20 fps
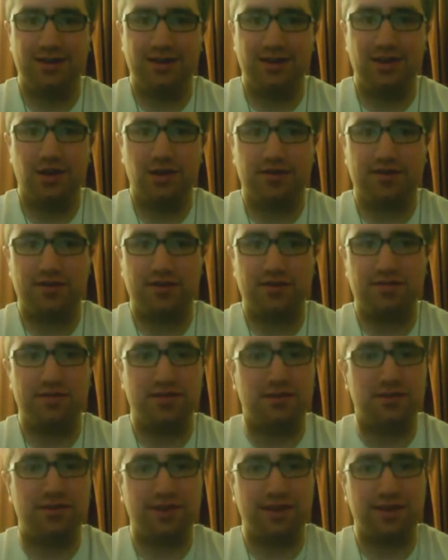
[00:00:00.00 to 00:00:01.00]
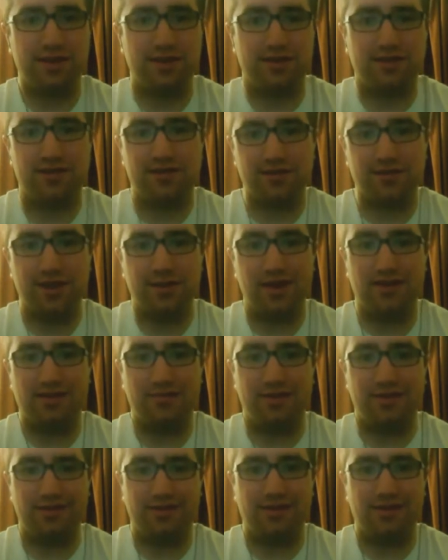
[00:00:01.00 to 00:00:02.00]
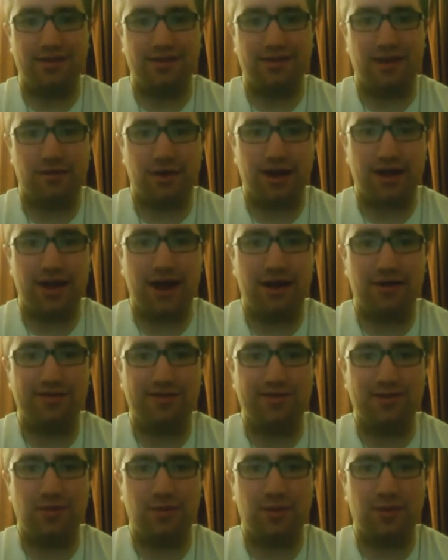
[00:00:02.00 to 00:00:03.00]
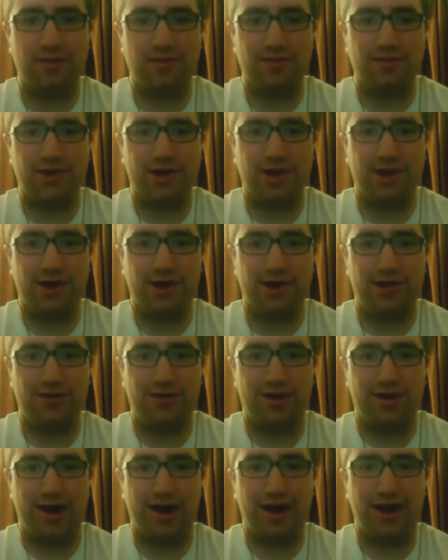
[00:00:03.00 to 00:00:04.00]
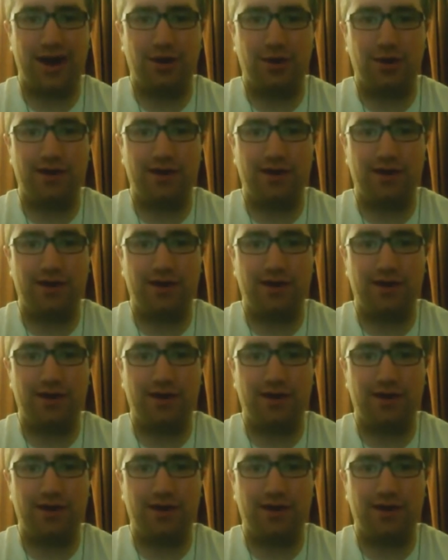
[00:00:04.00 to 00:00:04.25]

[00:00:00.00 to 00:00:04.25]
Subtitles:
certainly he makes the big saves when it counts. Nobody's going to argue that.